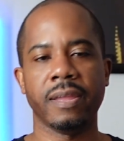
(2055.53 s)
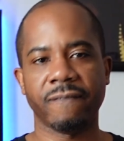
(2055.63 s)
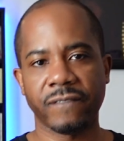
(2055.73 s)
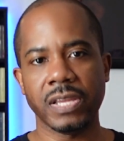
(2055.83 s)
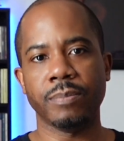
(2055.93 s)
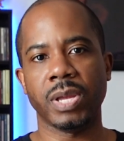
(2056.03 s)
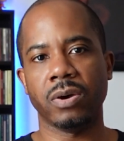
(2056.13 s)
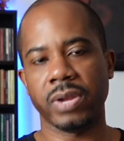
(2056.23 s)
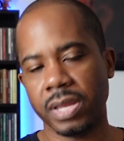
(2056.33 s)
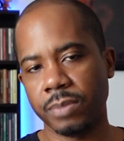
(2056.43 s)

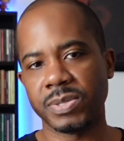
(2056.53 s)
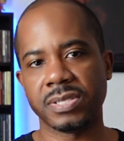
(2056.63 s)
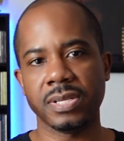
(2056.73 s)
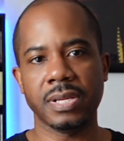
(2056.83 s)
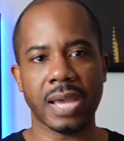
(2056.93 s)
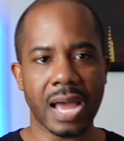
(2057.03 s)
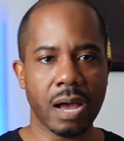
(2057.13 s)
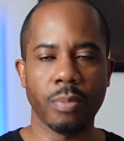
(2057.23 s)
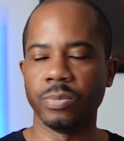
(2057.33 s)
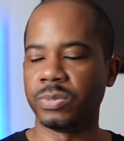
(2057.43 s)
female MC
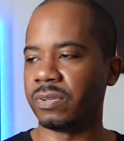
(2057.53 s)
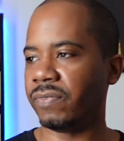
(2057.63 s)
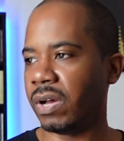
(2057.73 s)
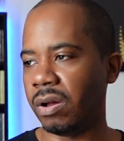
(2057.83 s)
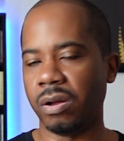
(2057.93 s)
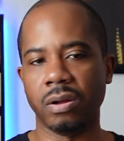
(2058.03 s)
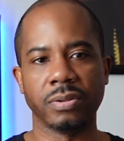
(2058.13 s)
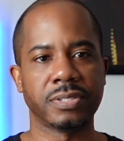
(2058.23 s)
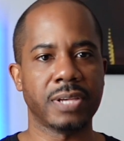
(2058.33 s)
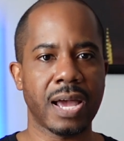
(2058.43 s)
albums of
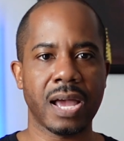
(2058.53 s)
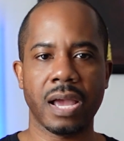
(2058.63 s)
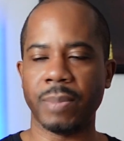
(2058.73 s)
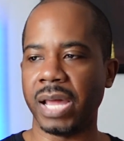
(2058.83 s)
all time.